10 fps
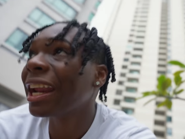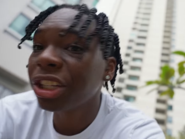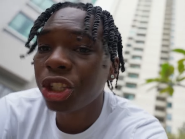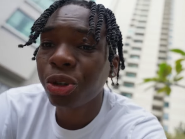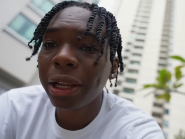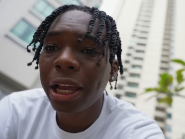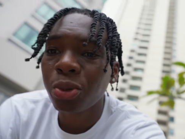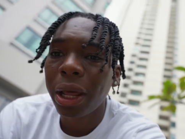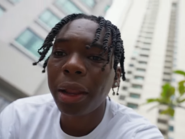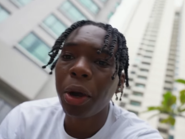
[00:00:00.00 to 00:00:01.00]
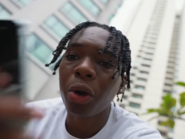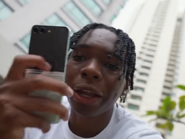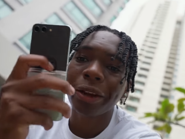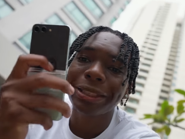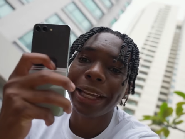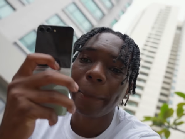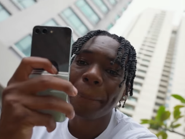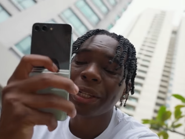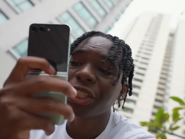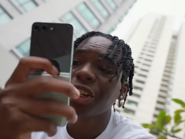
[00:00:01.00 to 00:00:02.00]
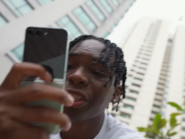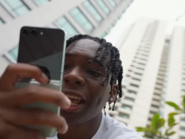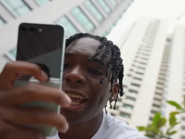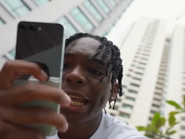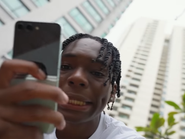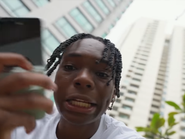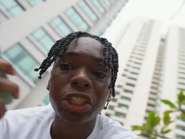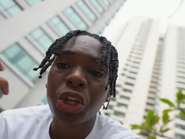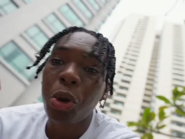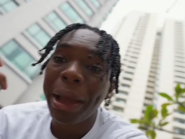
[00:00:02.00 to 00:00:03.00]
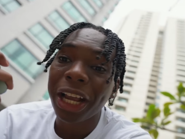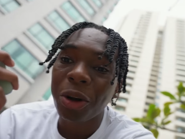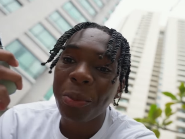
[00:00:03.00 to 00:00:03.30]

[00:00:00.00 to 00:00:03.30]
I just realized while I'm out here taking pictures, there's no macro